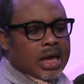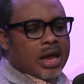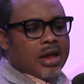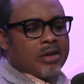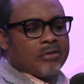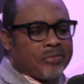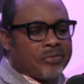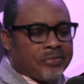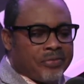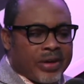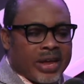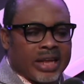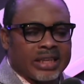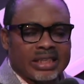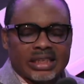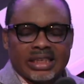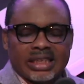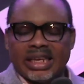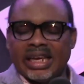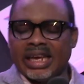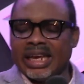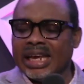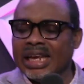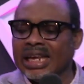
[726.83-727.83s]
Faith
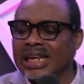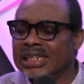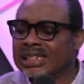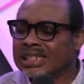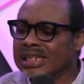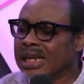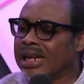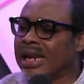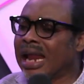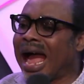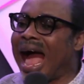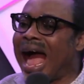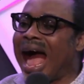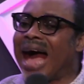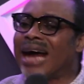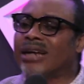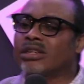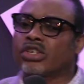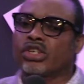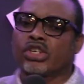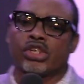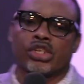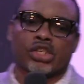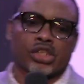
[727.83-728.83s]
is an
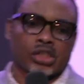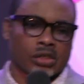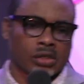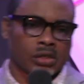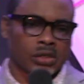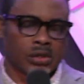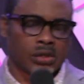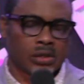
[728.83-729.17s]
action.